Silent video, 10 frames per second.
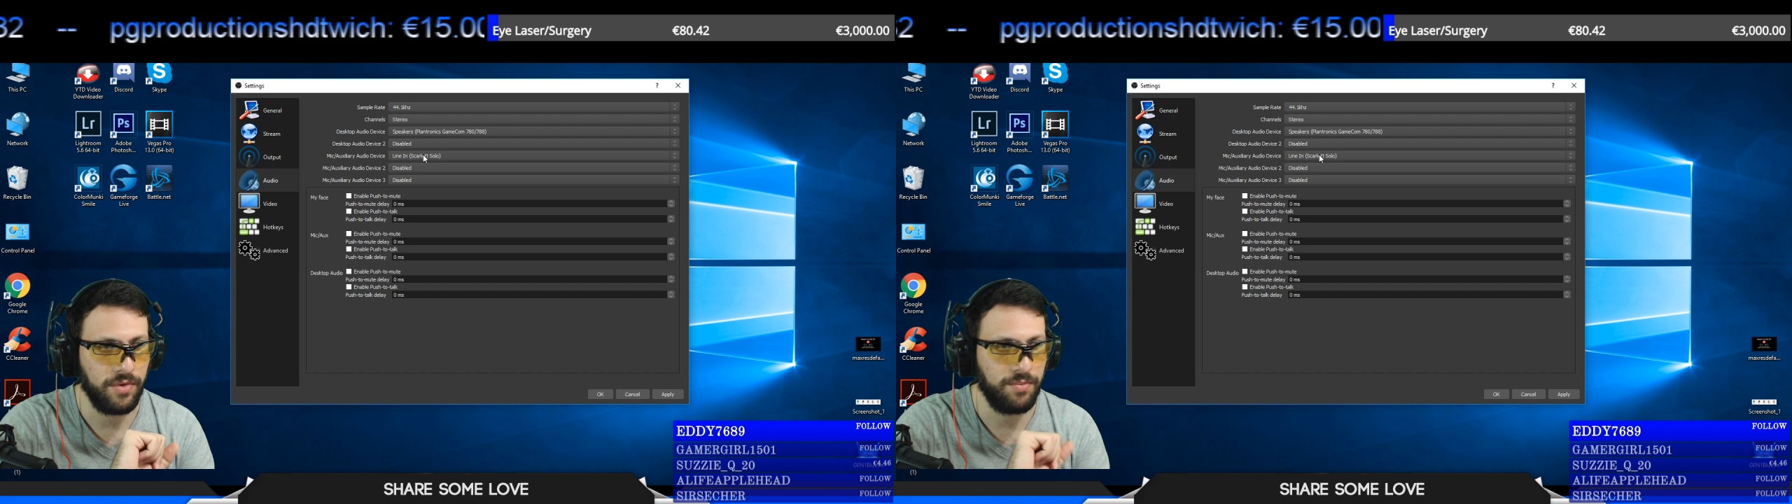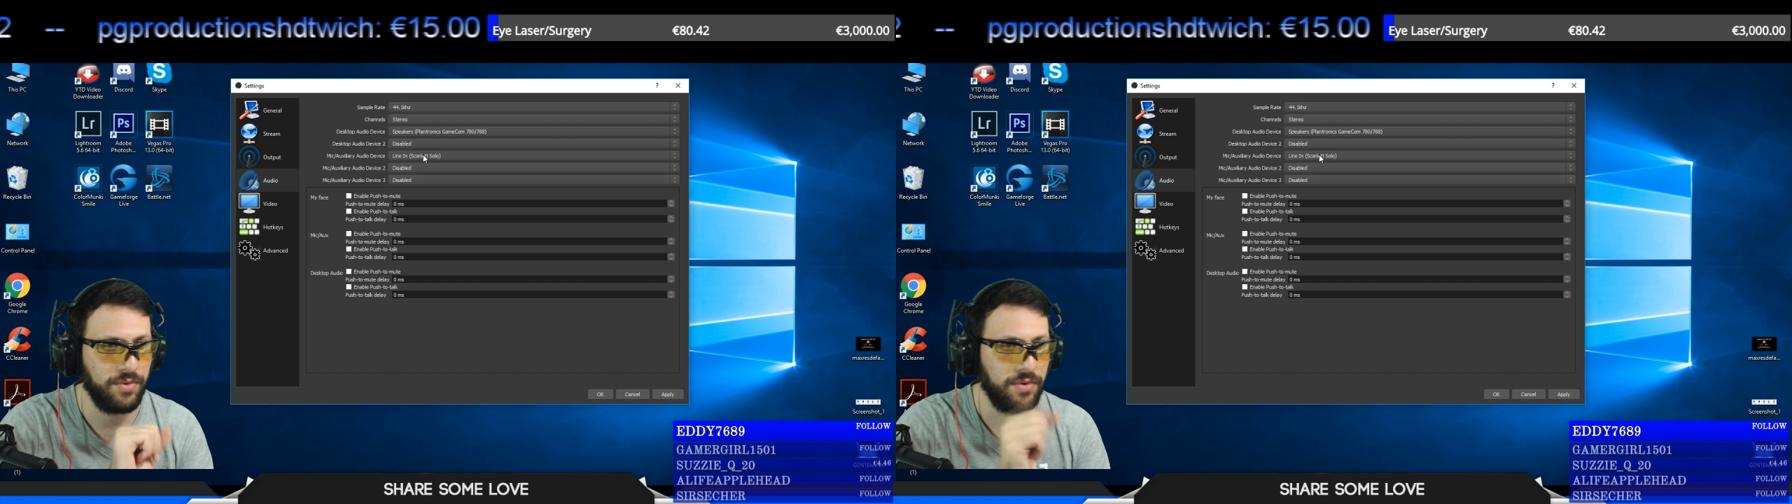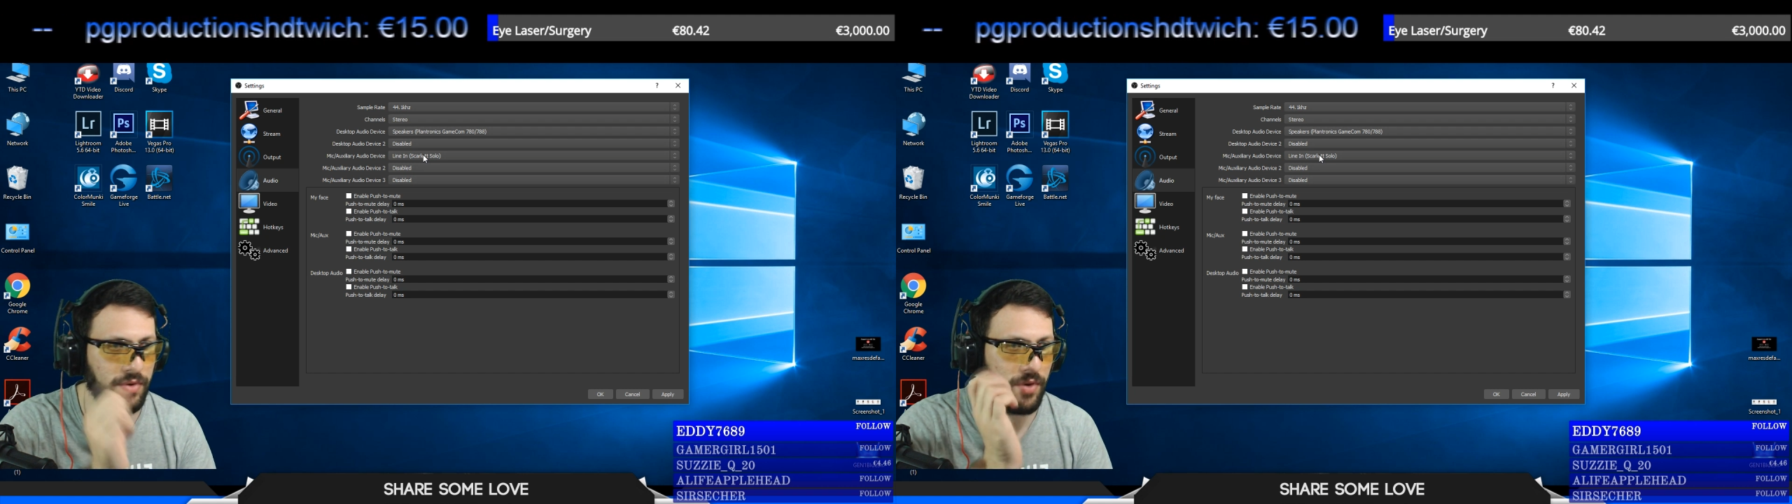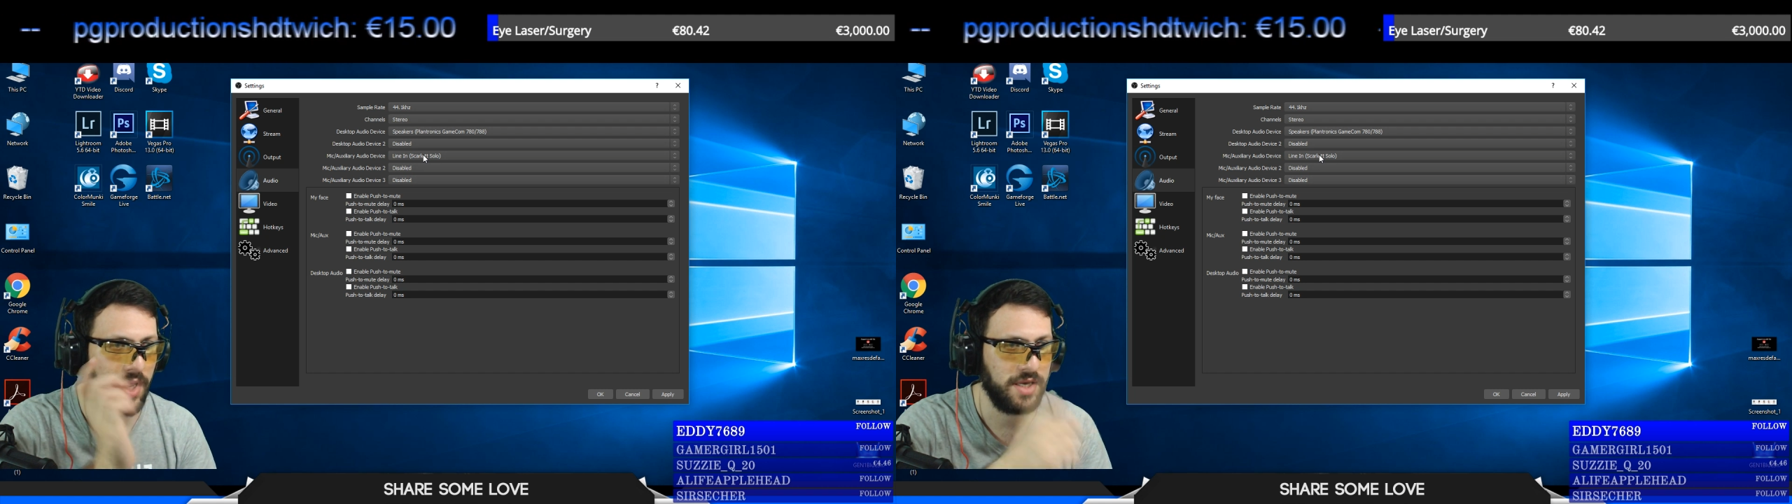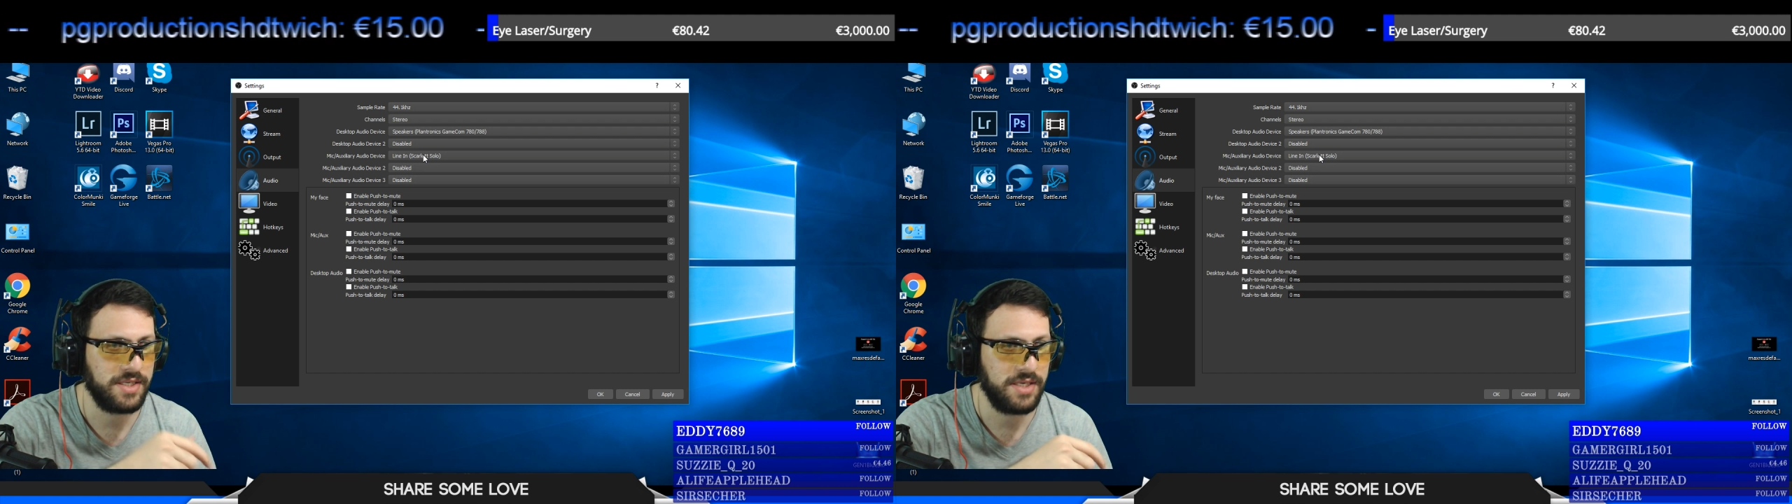you put your
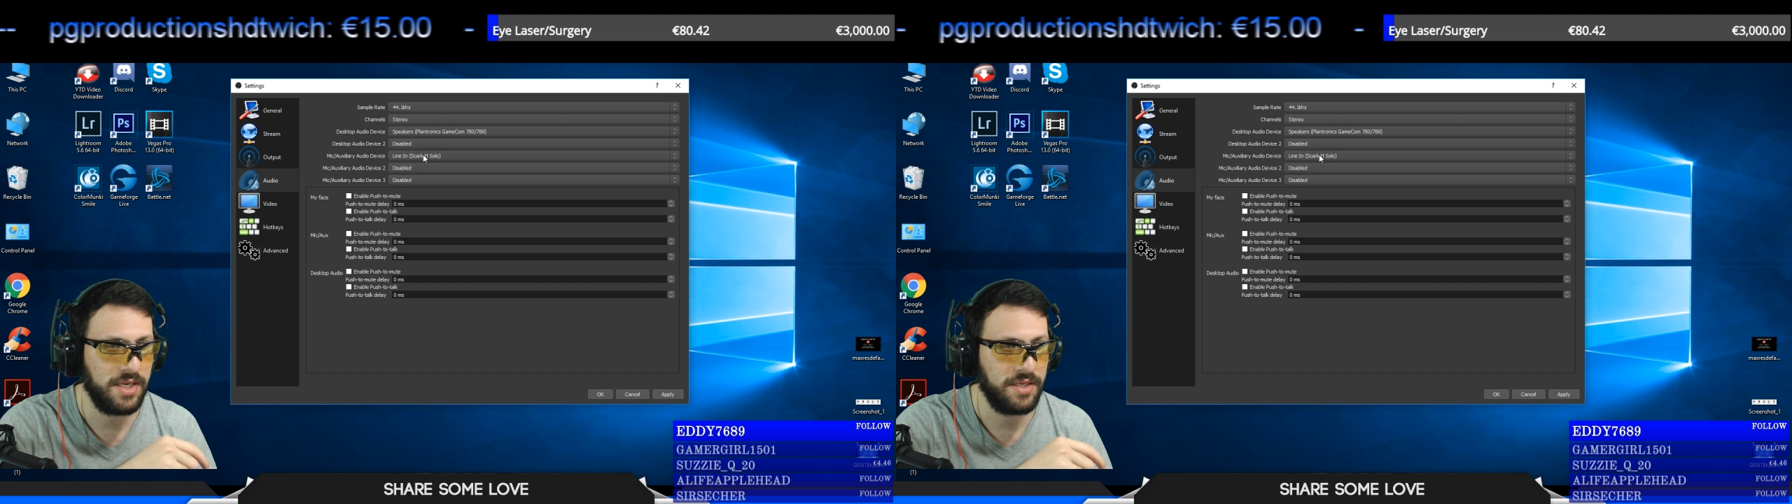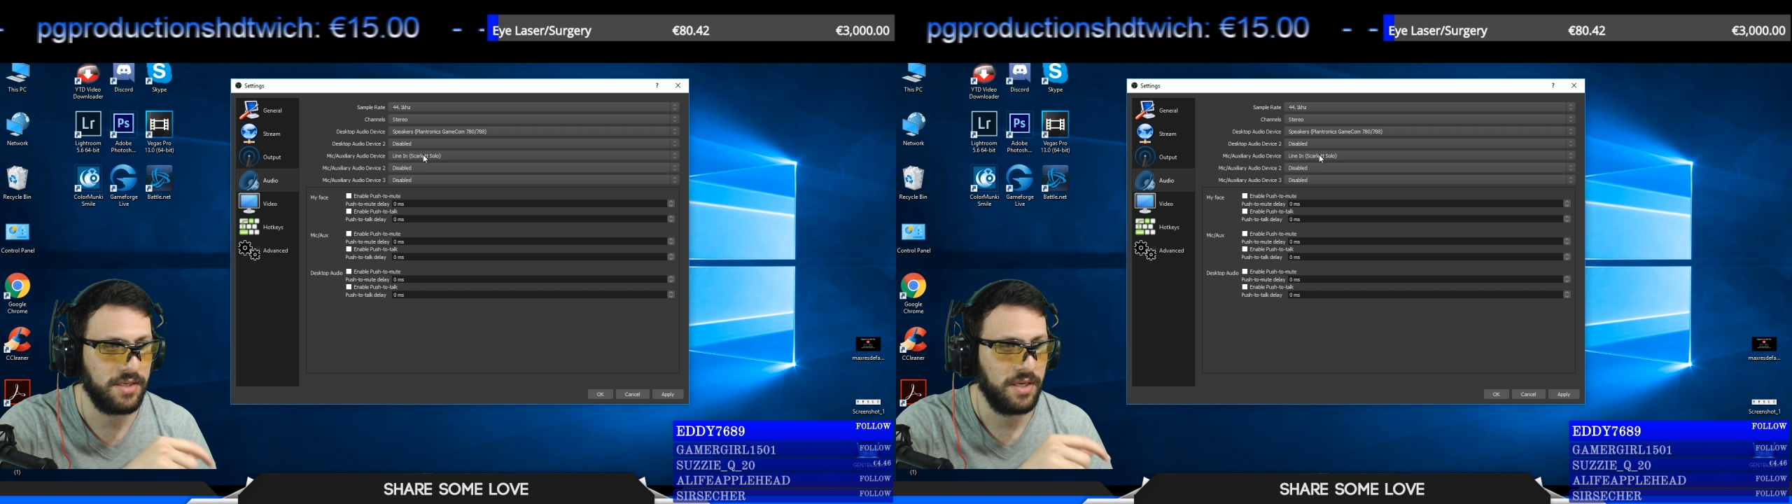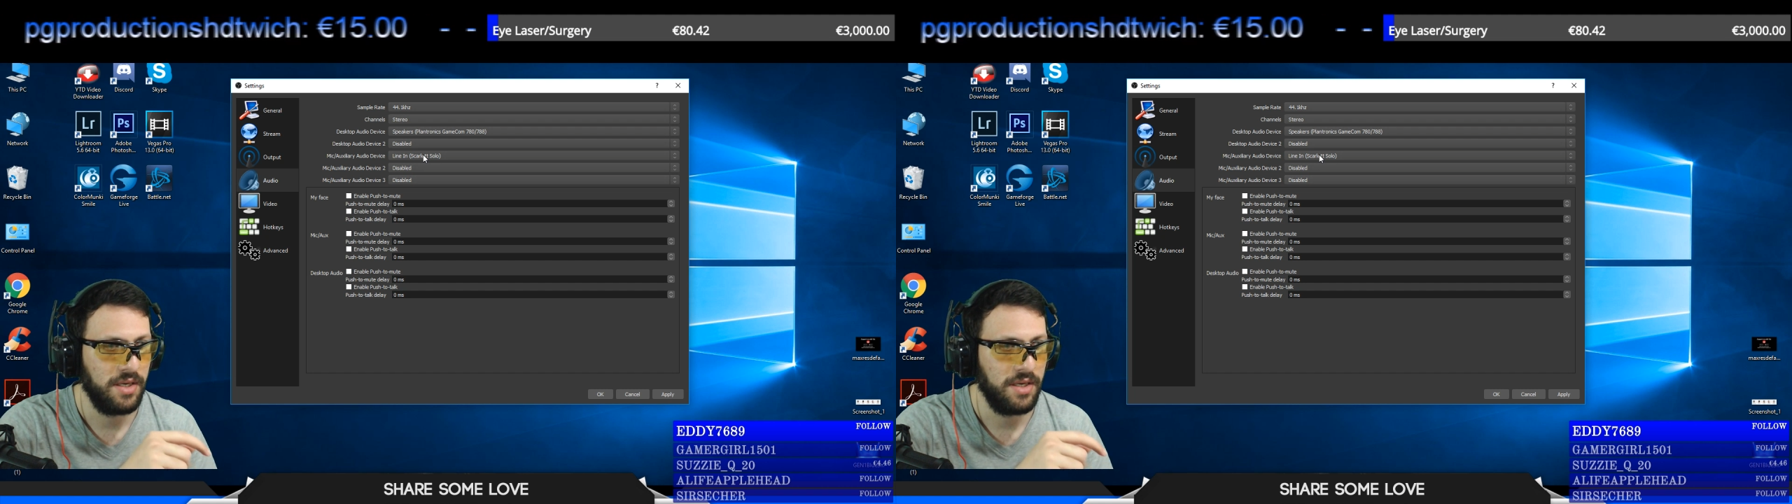headset